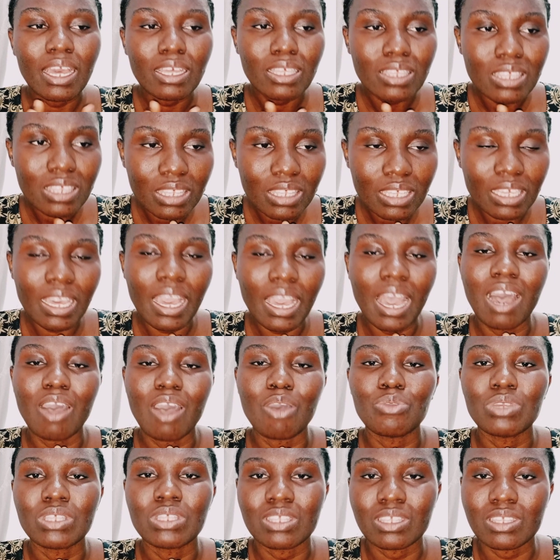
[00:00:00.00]
See
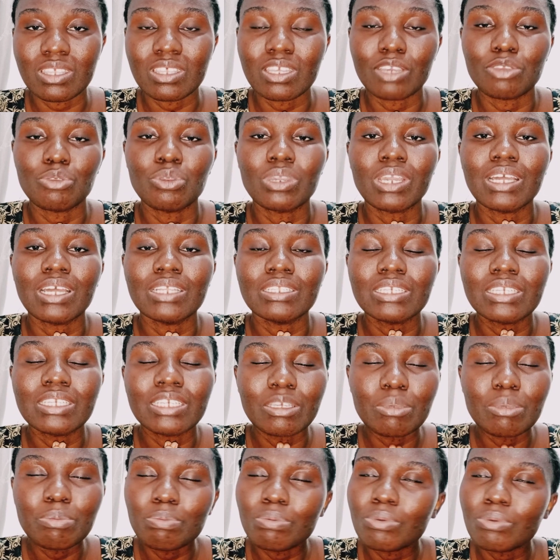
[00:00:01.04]
how it is that you can
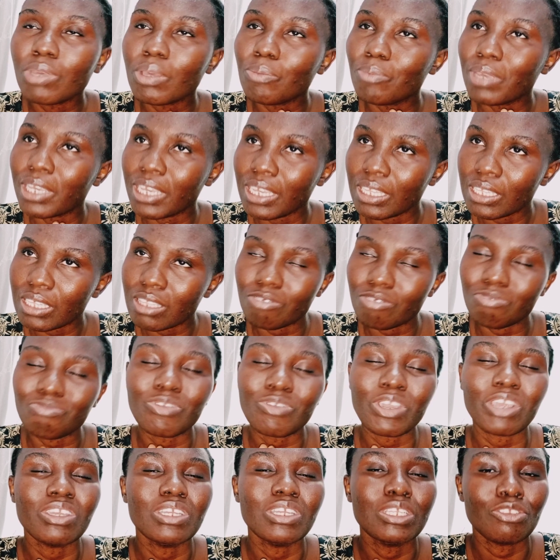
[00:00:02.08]
keep making it
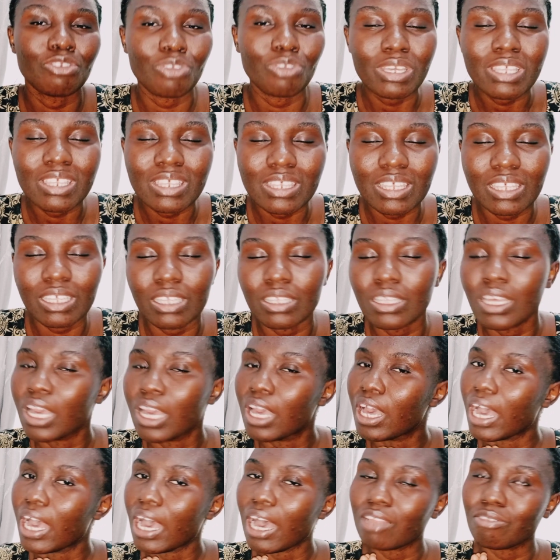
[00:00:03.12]
very interesting
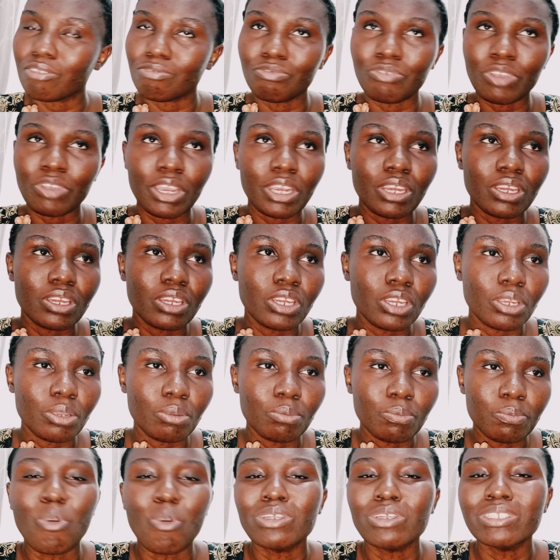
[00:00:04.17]
and very
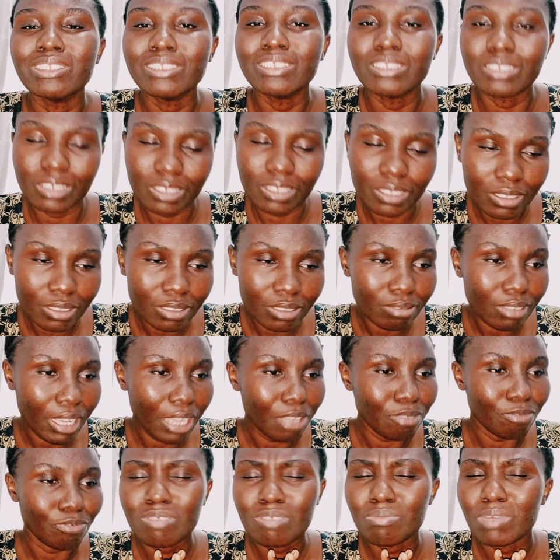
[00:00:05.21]
bonding,
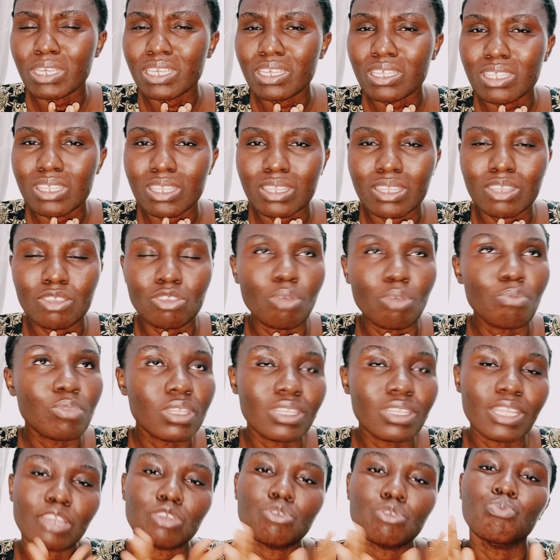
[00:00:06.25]
and just make it
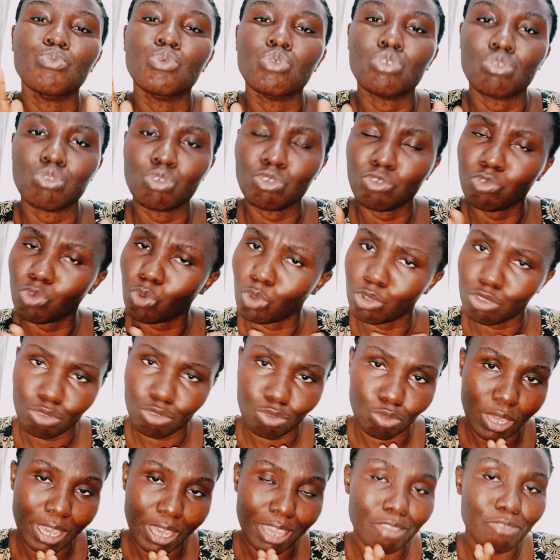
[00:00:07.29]
something that you both look forward
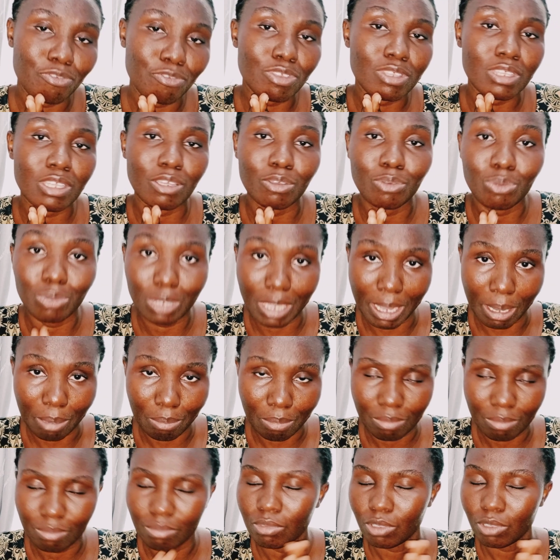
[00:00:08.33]
to every single time
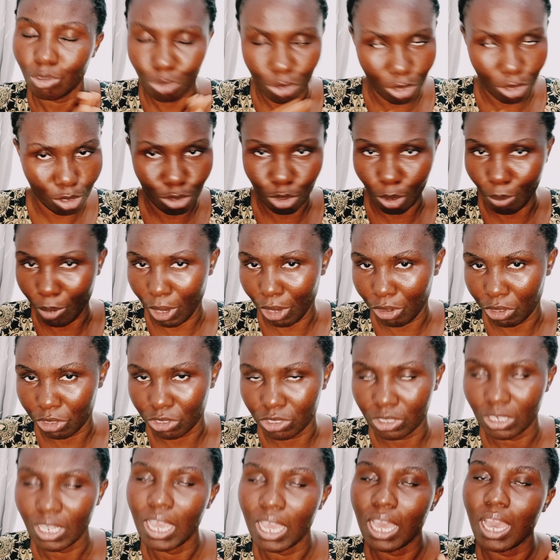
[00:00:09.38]
within your
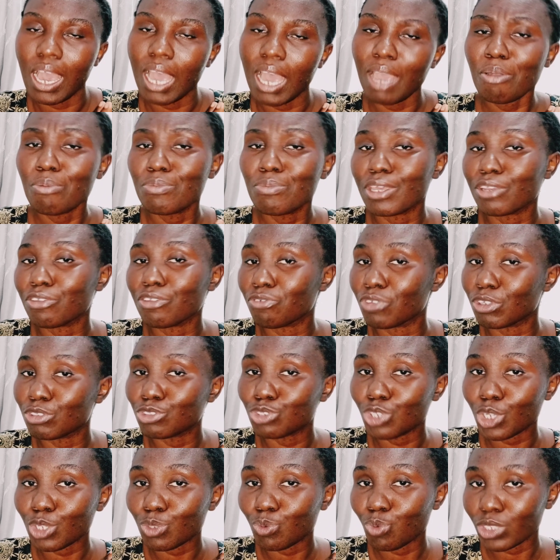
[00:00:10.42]
marriage. I hope that you've
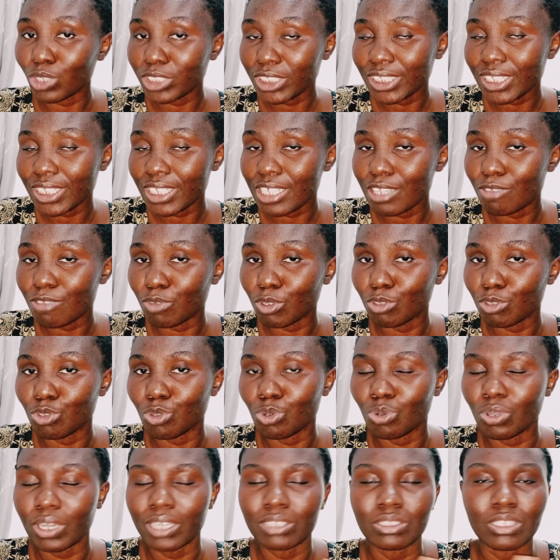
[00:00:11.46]
enjoyed watching this
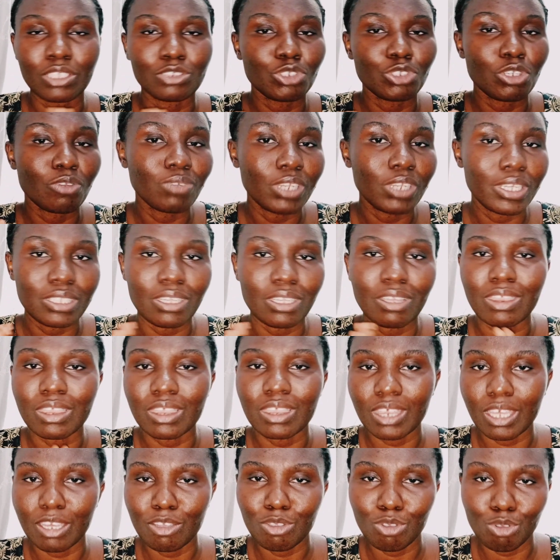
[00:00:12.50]
video and that you have learned a
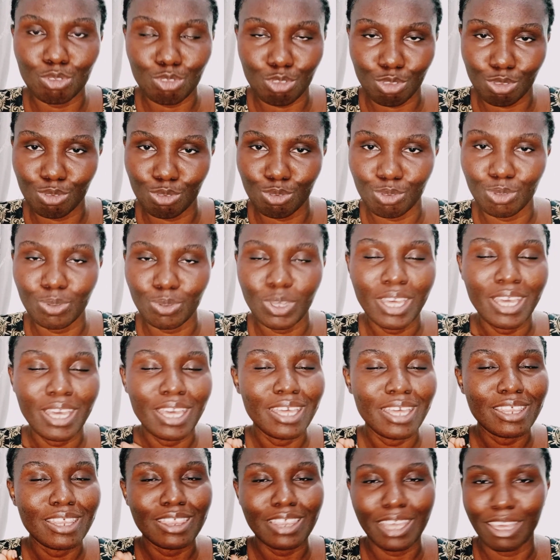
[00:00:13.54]
thing or two.
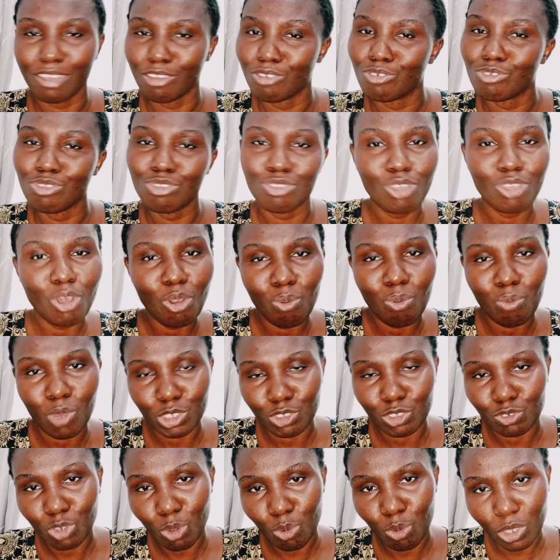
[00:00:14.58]
Thank you so
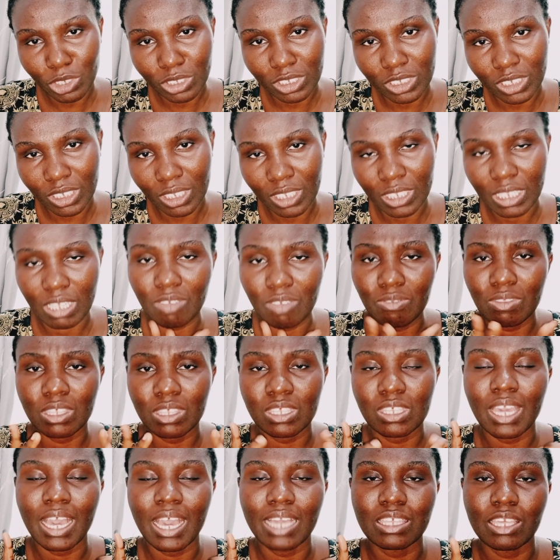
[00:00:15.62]
much for watching. If
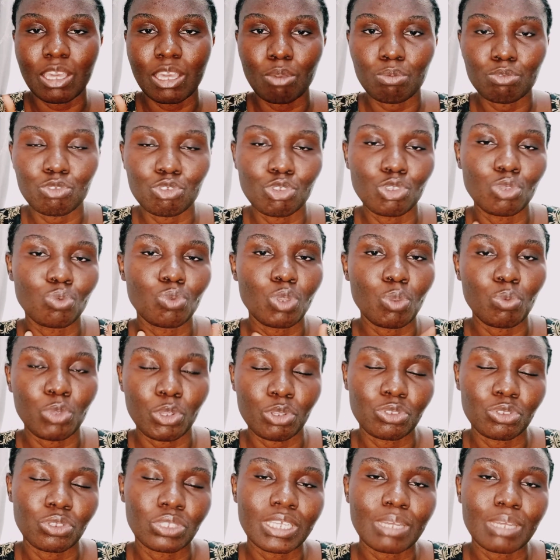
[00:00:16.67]
this has helped you in one way
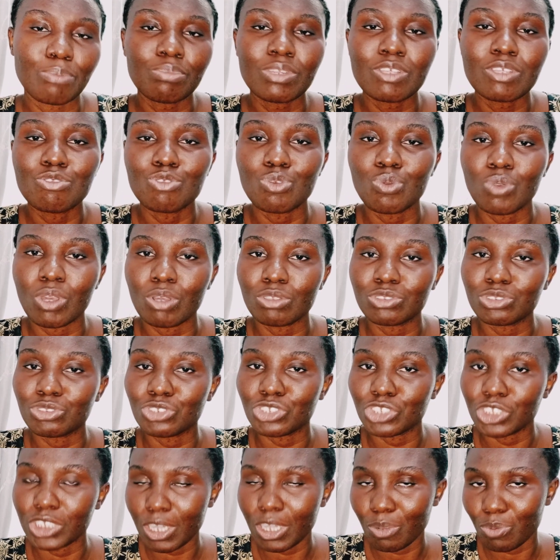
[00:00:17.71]
or the other, please do well to
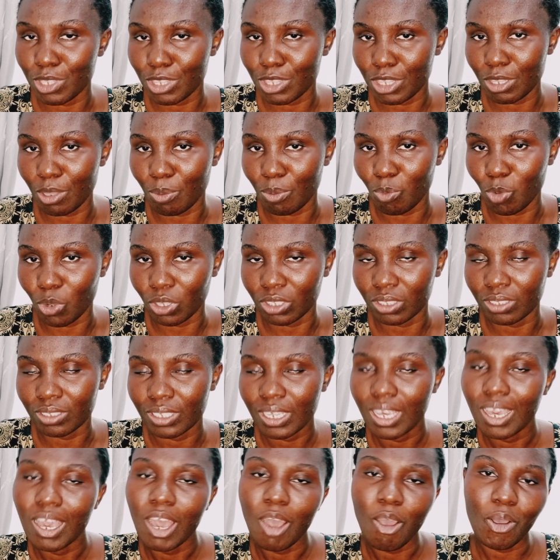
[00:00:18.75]
share with someone.
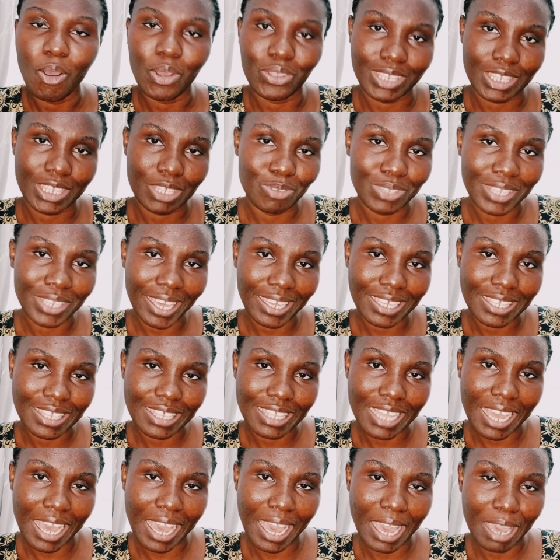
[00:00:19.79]
Until next
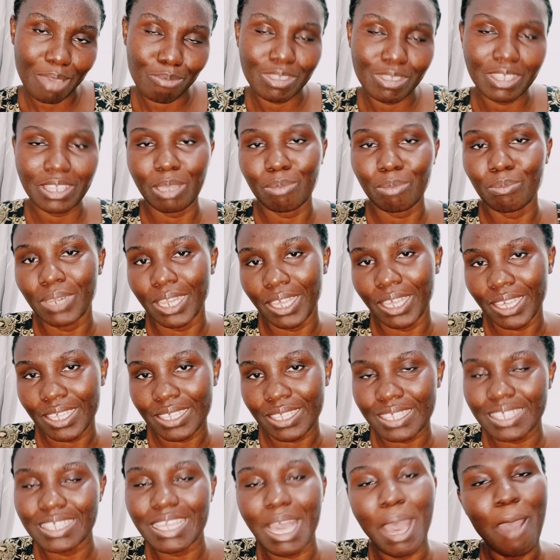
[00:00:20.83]
time, stay
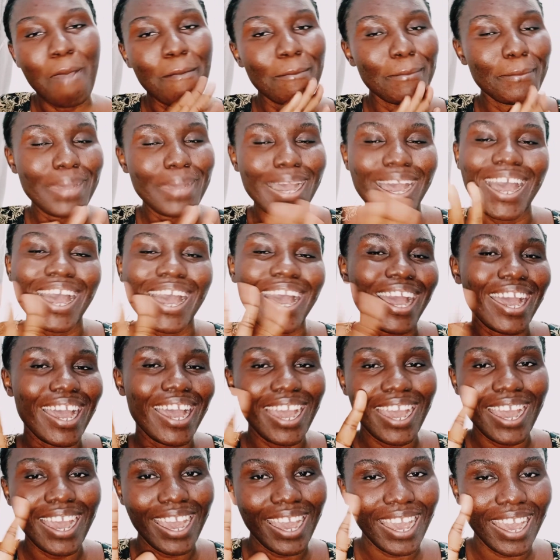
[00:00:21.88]
blessed.
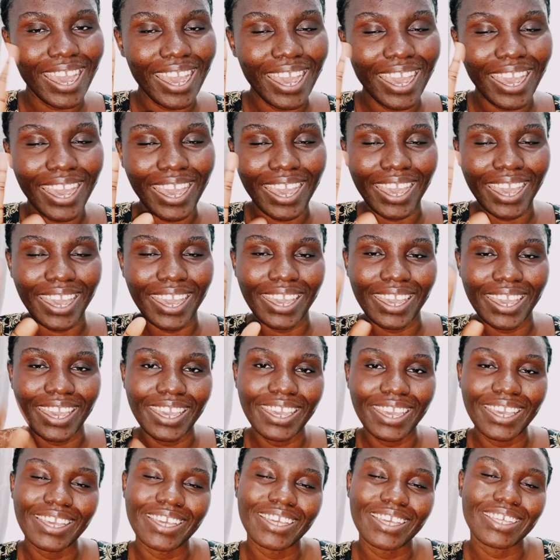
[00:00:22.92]
Bye.